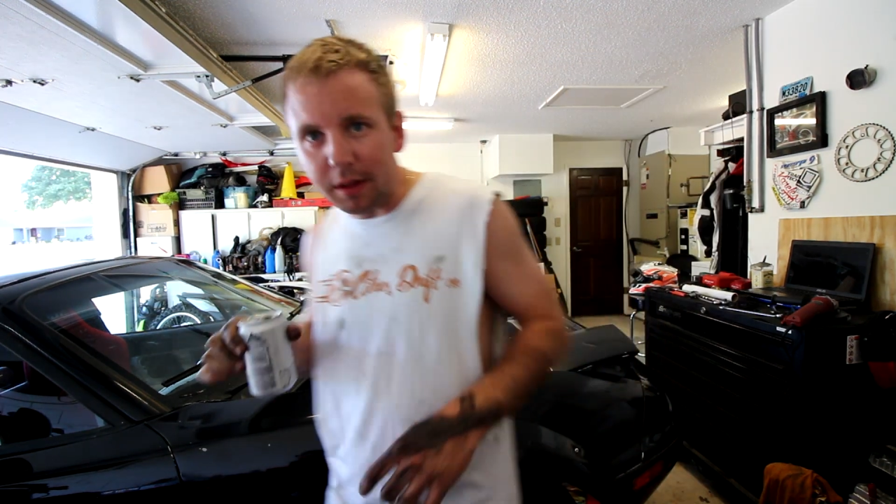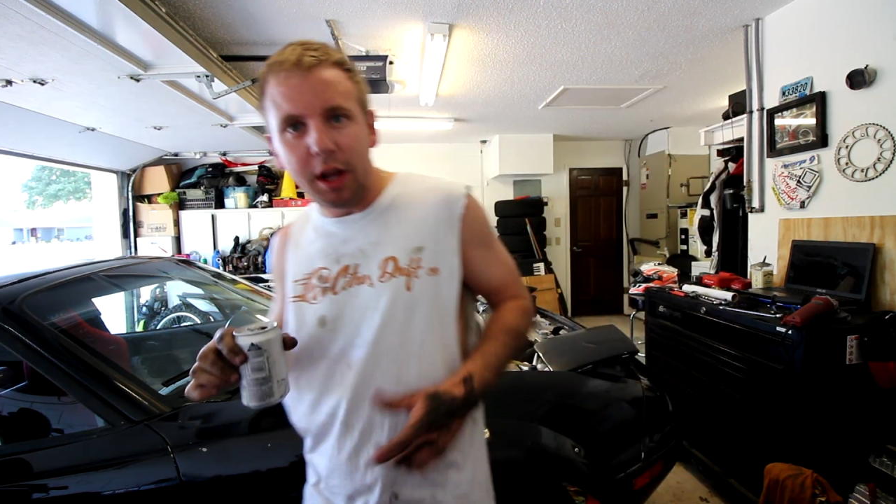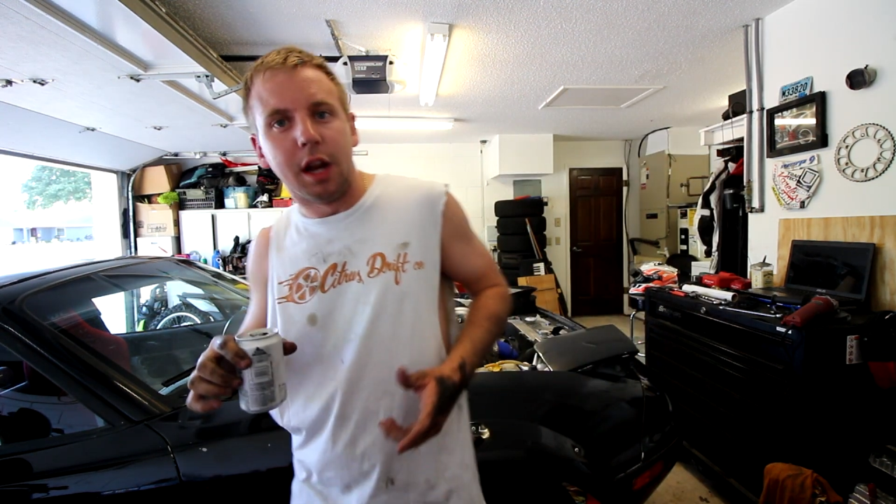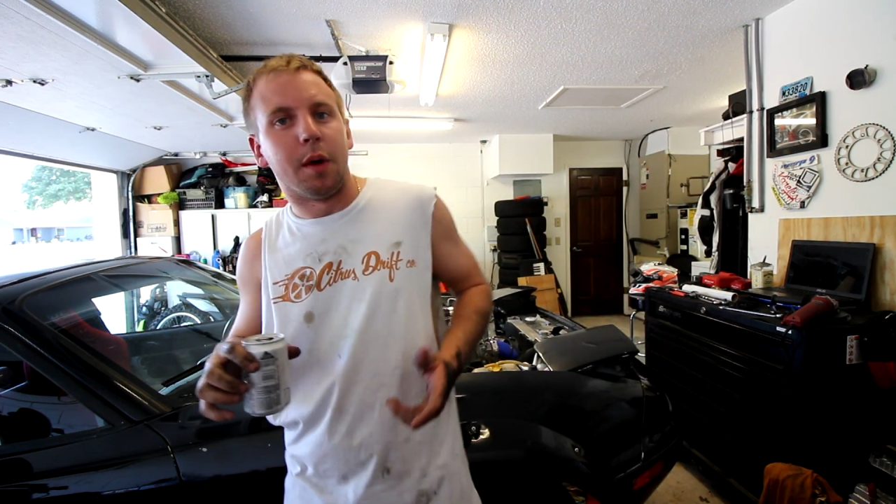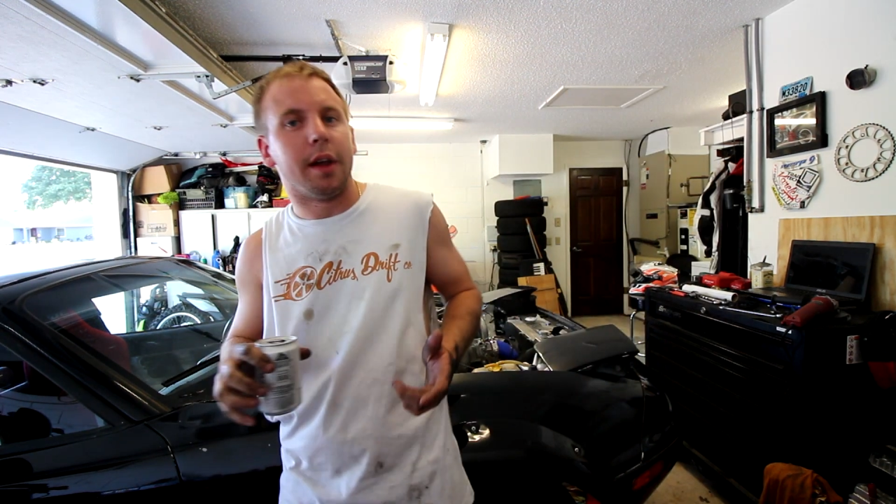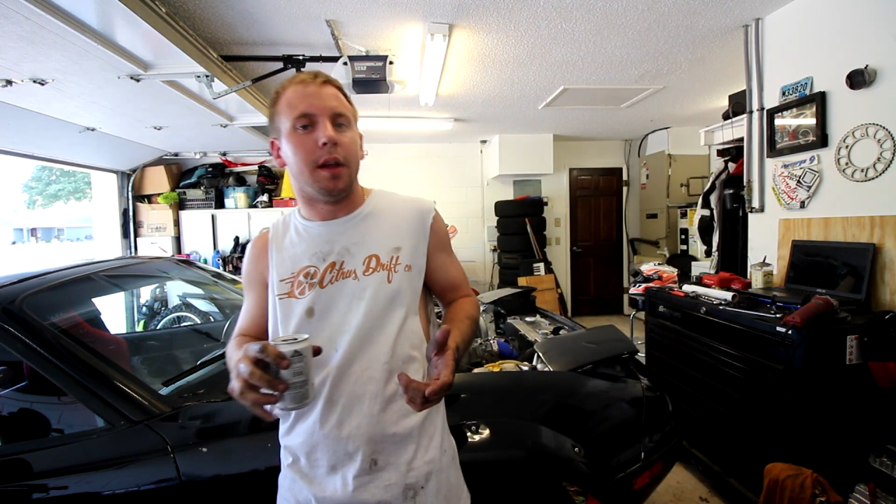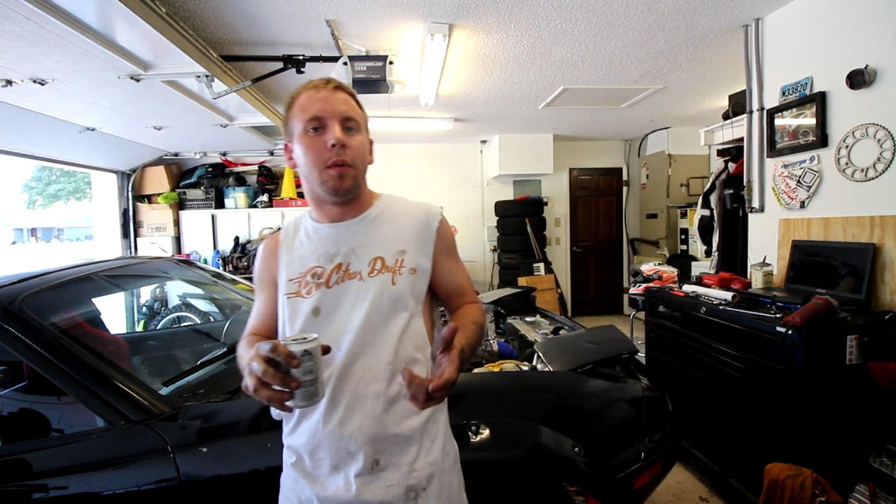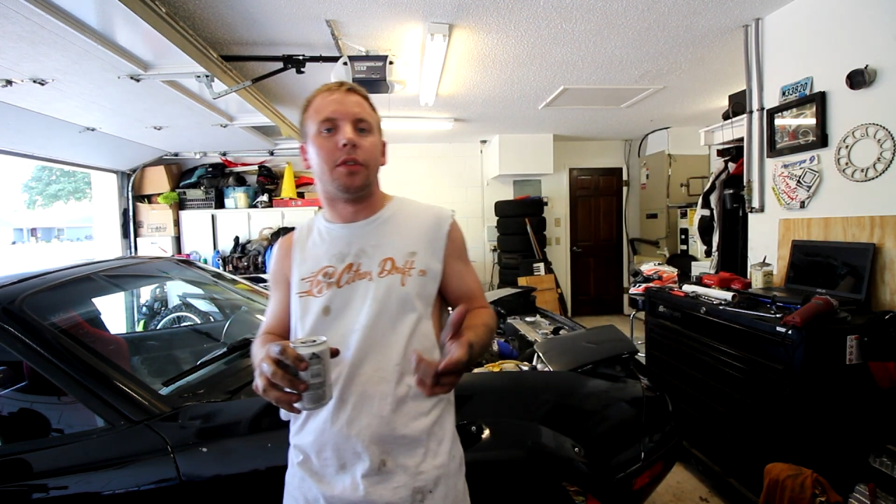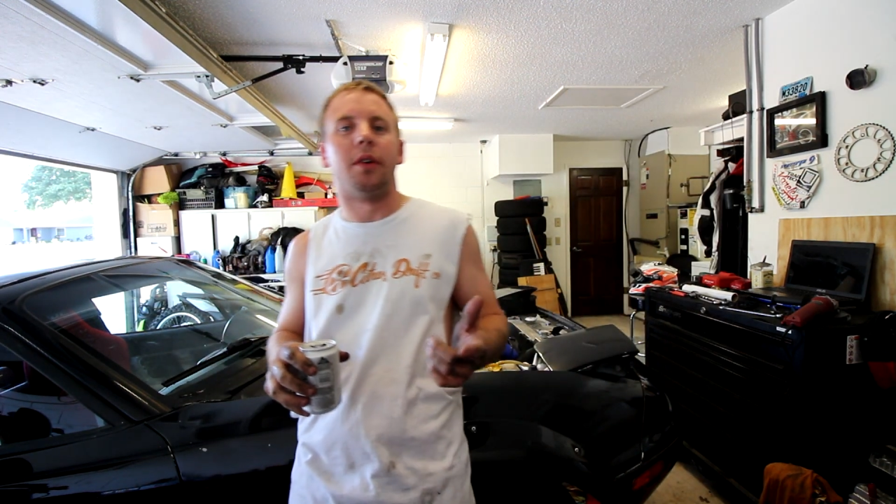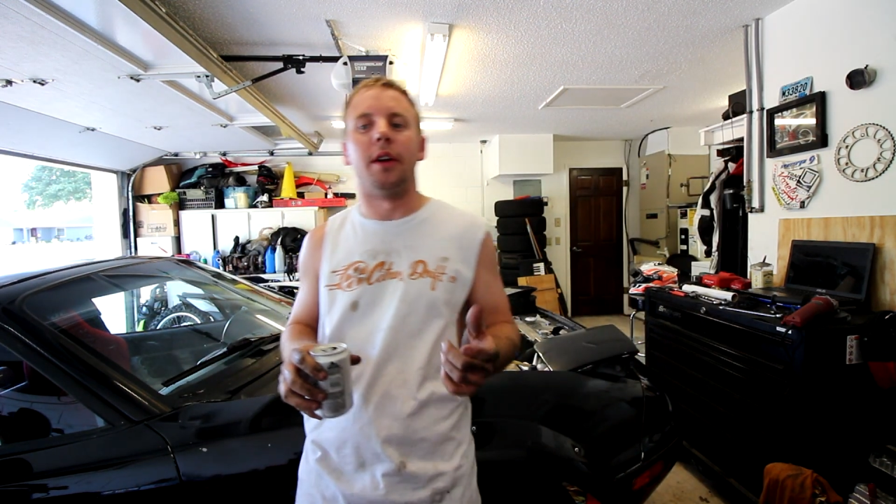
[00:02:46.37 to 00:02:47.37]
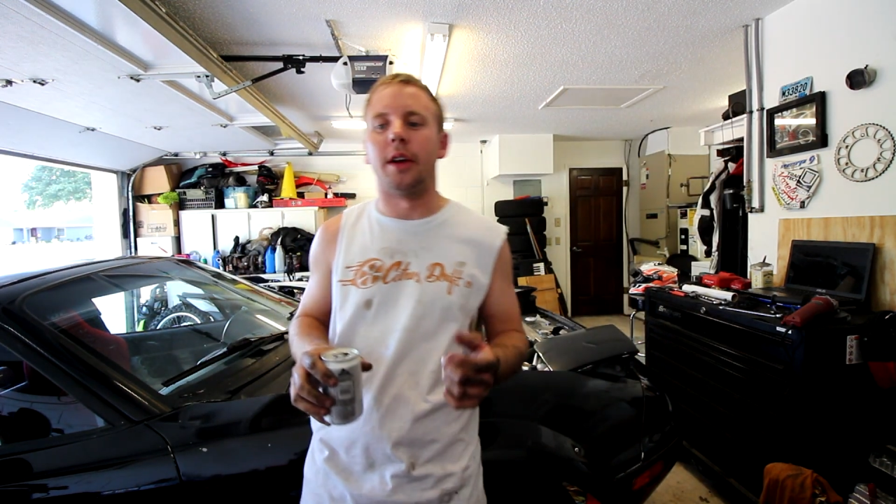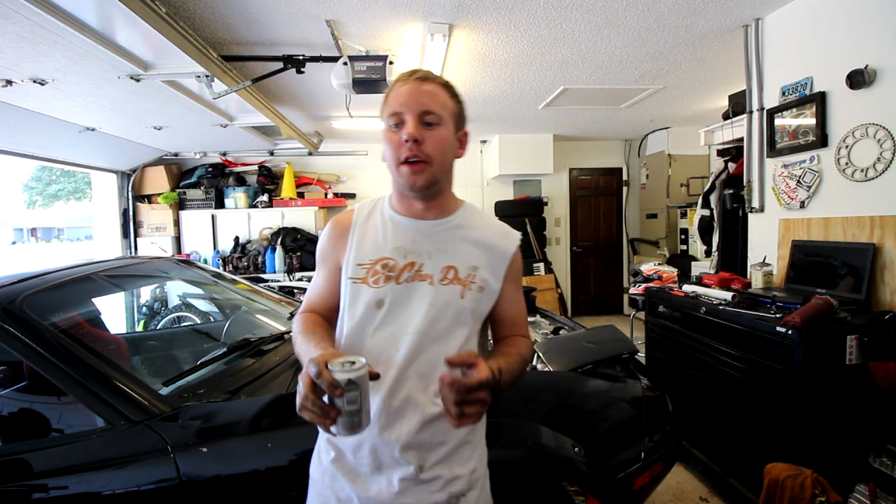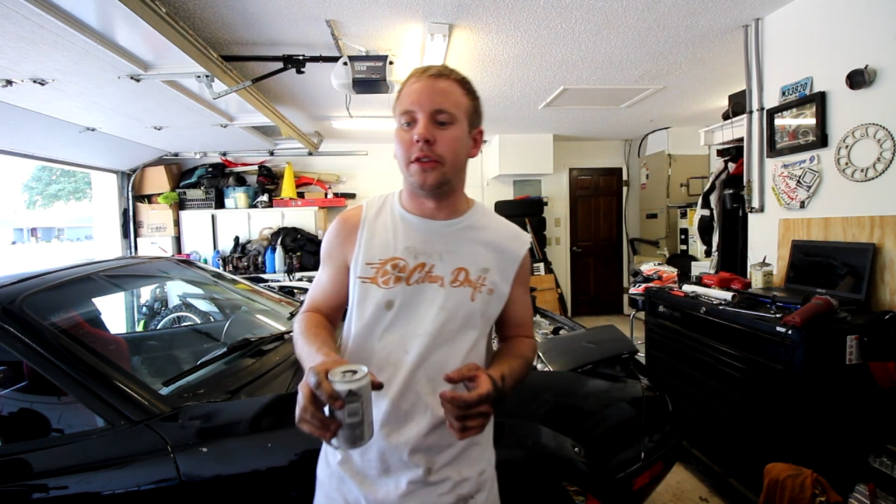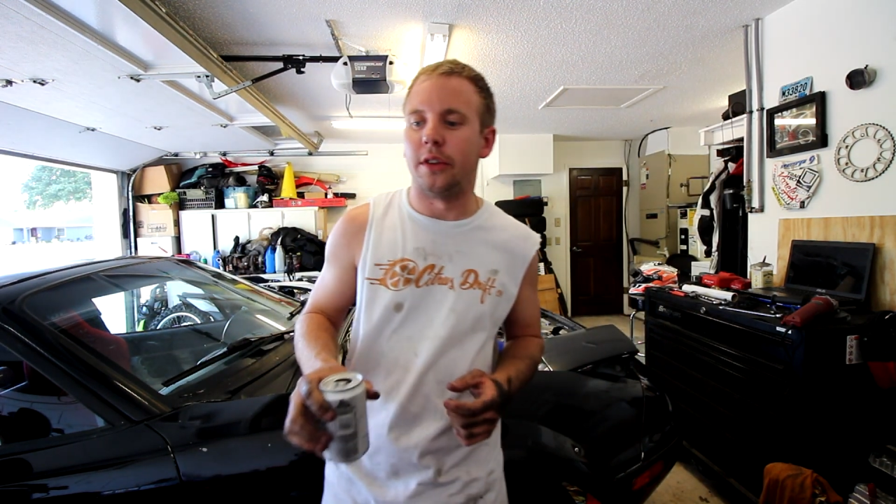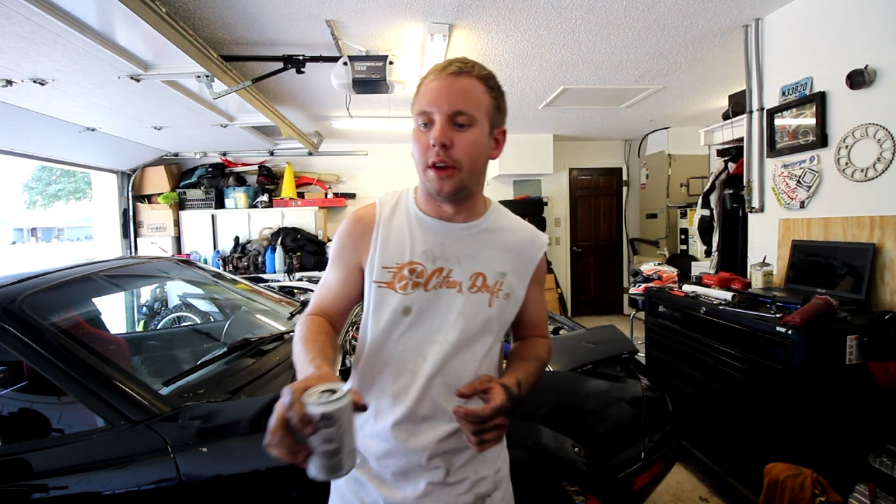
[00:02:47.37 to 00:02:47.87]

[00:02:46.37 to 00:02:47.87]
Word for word: Anyway, what's going on, guys?